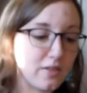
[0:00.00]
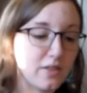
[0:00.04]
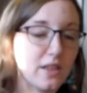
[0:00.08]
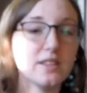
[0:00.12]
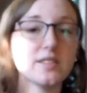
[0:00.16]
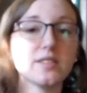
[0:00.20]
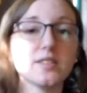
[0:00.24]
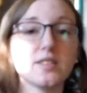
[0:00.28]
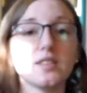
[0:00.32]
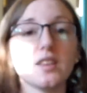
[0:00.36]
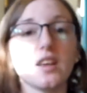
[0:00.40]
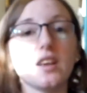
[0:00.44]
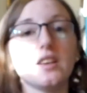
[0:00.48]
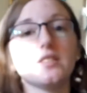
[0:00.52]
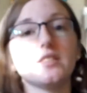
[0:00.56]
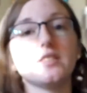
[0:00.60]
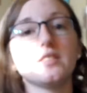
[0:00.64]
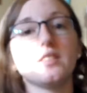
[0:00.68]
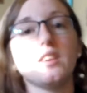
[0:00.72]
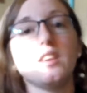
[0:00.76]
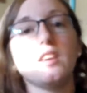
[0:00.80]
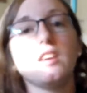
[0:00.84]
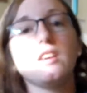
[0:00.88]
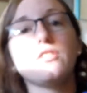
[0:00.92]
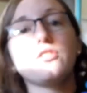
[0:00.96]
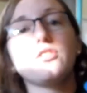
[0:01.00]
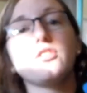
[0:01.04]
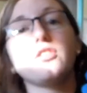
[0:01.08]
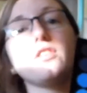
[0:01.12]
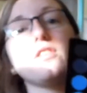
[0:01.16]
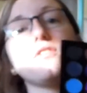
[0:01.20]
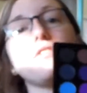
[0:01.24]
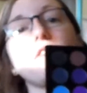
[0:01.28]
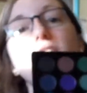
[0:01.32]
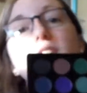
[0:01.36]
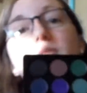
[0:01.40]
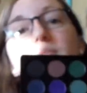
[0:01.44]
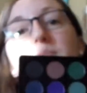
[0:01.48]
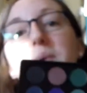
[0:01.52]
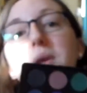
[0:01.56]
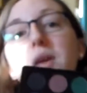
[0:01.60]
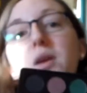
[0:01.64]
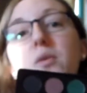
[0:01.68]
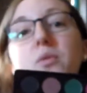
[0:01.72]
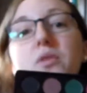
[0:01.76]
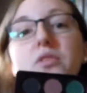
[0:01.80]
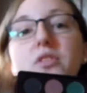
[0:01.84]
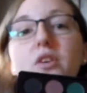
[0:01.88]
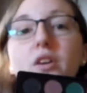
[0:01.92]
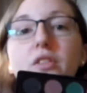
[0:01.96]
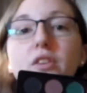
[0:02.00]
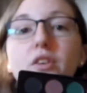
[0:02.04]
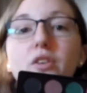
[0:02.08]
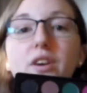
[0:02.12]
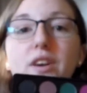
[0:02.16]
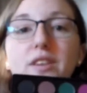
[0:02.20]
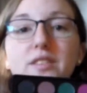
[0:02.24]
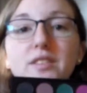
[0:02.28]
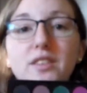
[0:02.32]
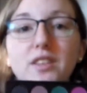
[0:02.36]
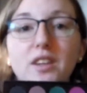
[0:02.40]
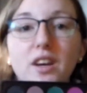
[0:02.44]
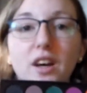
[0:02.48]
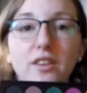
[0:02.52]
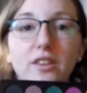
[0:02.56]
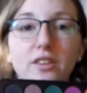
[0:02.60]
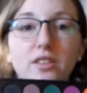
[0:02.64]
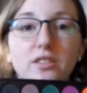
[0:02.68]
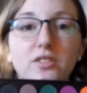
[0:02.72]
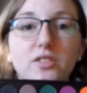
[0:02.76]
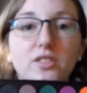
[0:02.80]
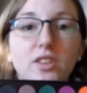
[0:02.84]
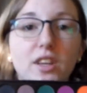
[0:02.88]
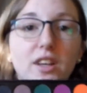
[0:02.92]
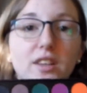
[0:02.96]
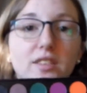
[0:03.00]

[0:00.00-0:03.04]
This is the 35B with all the crazy colors.